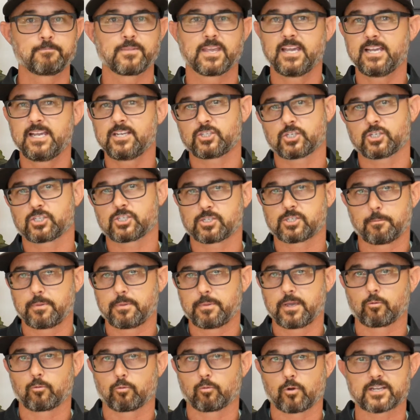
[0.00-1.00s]
He's just a
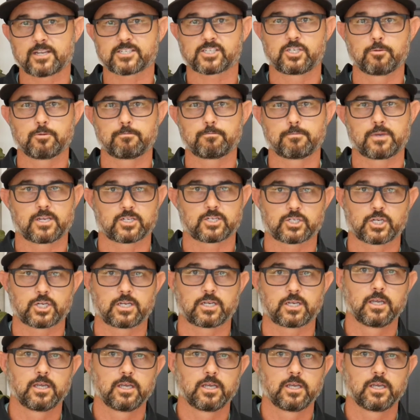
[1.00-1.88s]
big rescue mission,